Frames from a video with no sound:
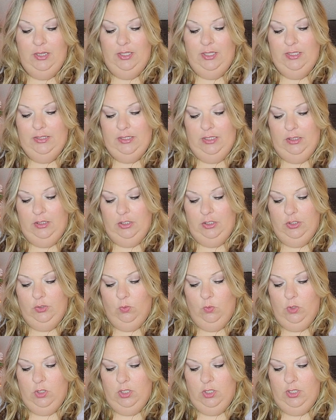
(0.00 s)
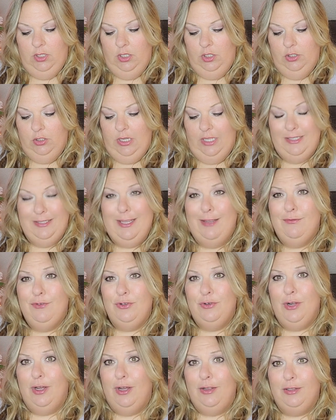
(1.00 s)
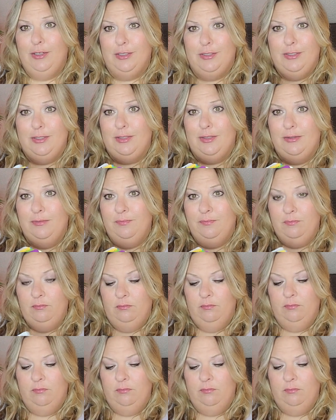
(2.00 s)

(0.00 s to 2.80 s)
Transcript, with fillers: let's see, there's one, I saved $2